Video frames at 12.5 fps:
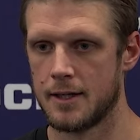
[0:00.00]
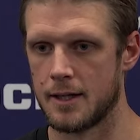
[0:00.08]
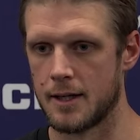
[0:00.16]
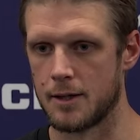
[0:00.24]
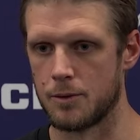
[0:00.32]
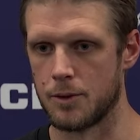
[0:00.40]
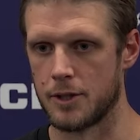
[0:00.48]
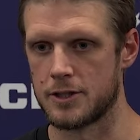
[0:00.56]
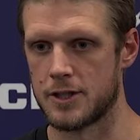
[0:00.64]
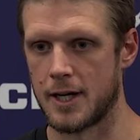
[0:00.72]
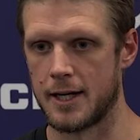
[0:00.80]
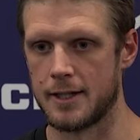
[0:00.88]
really
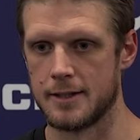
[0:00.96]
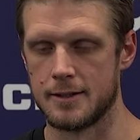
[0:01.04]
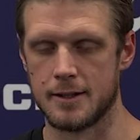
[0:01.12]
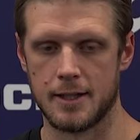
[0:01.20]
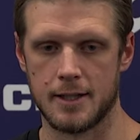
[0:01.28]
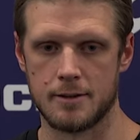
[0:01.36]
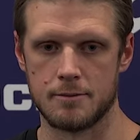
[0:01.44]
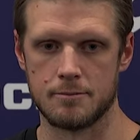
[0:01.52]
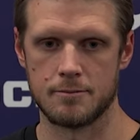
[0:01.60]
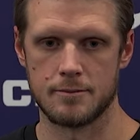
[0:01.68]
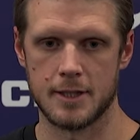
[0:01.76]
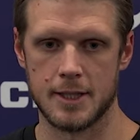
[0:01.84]
excited and,
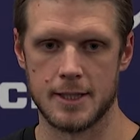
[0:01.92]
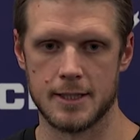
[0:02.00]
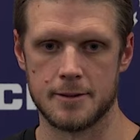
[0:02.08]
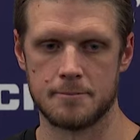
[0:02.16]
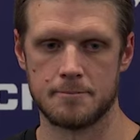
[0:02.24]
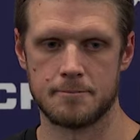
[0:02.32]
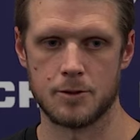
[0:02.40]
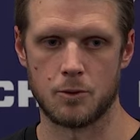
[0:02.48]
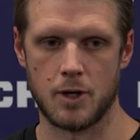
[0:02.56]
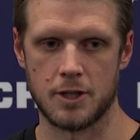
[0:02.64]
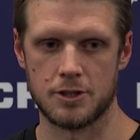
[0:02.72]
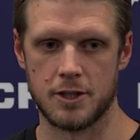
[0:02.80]
and to
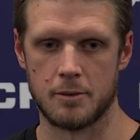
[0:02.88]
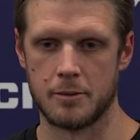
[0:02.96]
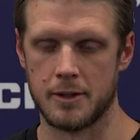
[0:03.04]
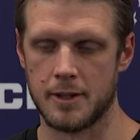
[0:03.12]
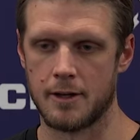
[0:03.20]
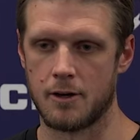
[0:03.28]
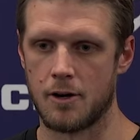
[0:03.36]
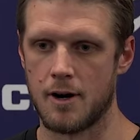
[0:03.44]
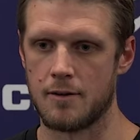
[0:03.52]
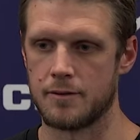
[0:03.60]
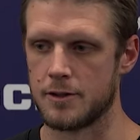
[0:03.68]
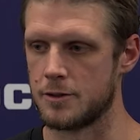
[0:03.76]
watch him and, and our
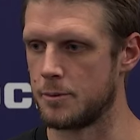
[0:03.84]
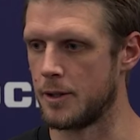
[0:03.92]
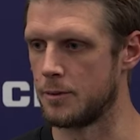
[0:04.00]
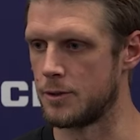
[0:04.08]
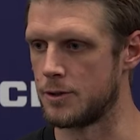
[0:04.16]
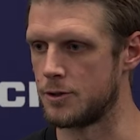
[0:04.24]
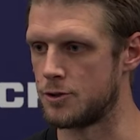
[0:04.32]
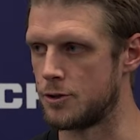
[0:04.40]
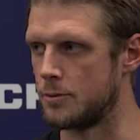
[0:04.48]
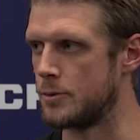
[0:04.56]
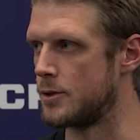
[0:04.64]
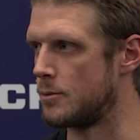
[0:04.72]
offense be able to
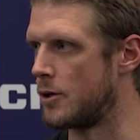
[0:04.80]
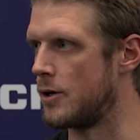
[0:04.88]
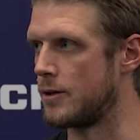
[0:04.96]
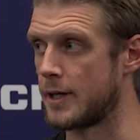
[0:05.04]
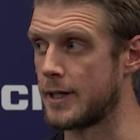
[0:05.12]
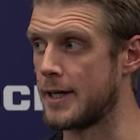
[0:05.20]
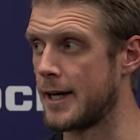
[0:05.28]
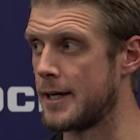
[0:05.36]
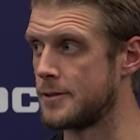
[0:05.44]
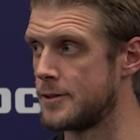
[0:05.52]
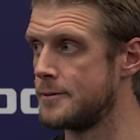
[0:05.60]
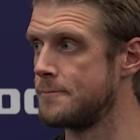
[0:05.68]
distribute the ball like he
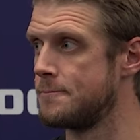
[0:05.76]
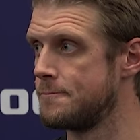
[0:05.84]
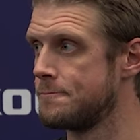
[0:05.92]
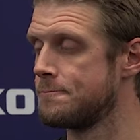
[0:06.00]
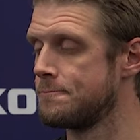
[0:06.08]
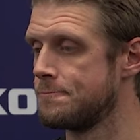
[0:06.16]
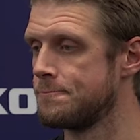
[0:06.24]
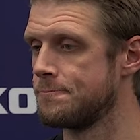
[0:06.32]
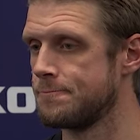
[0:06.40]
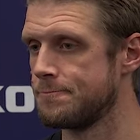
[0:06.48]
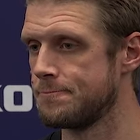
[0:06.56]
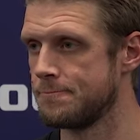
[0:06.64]
has
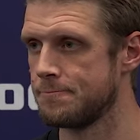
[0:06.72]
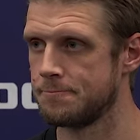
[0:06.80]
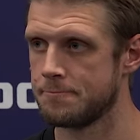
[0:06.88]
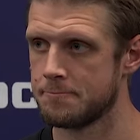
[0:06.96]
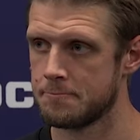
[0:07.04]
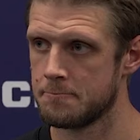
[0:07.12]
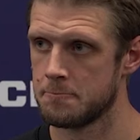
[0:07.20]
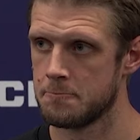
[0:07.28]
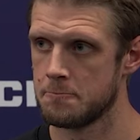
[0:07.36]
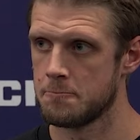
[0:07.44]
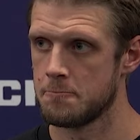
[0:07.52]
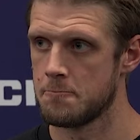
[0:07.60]
hasn't necessarily been
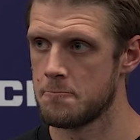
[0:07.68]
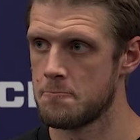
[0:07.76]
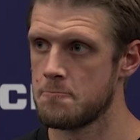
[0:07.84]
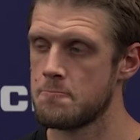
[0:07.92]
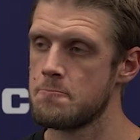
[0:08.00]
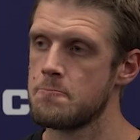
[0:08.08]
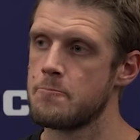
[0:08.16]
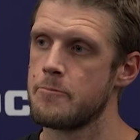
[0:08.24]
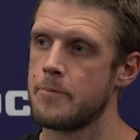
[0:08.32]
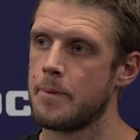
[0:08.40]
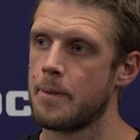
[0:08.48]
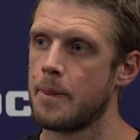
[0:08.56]
a conventional year in
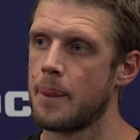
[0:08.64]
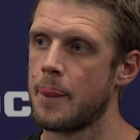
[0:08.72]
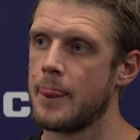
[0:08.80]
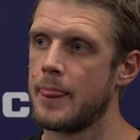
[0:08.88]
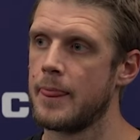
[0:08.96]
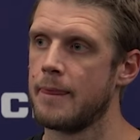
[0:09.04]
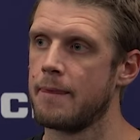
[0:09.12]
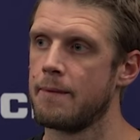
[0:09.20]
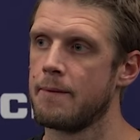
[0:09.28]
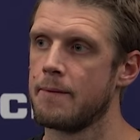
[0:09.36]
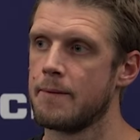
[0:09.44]
terms of the quarterback